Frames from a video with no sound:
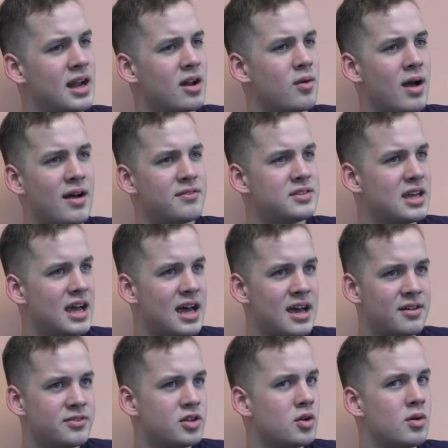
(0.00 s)
And I don't have to
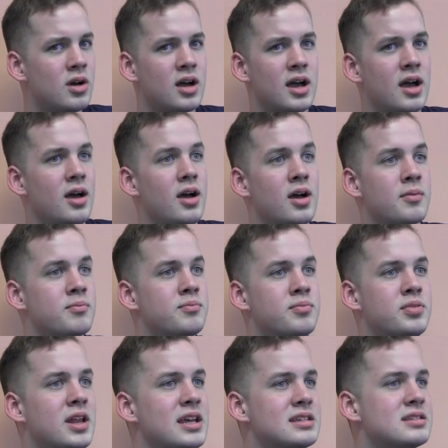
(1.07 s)
have, a
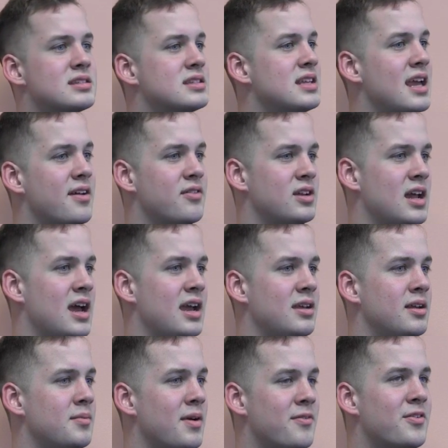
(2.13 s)
place to stay every
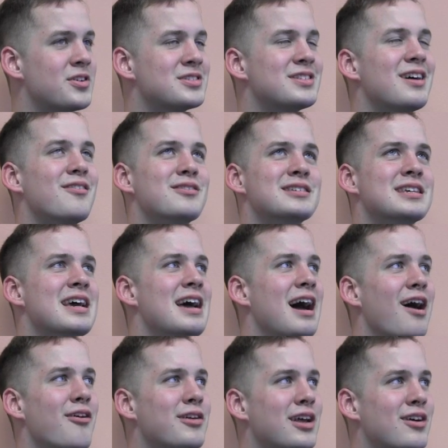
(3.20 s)
night. And my first thought was,
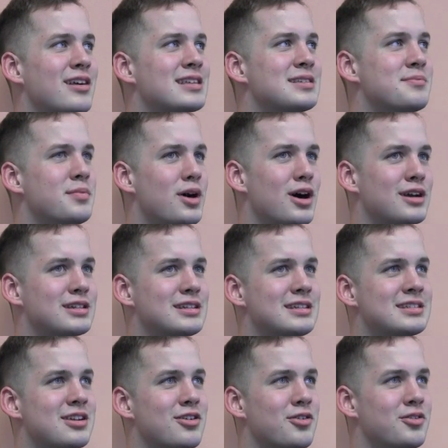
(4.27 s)
okay, I'll get some
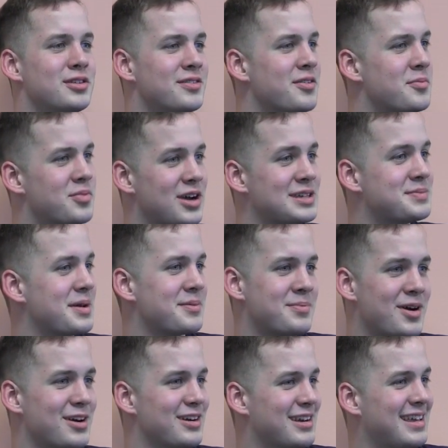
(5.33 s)
boxes and I'll go live in Prospect
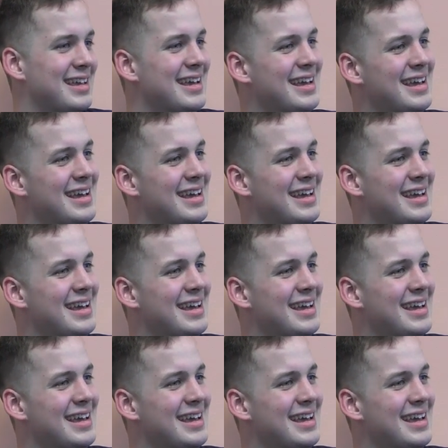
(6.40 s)
Park.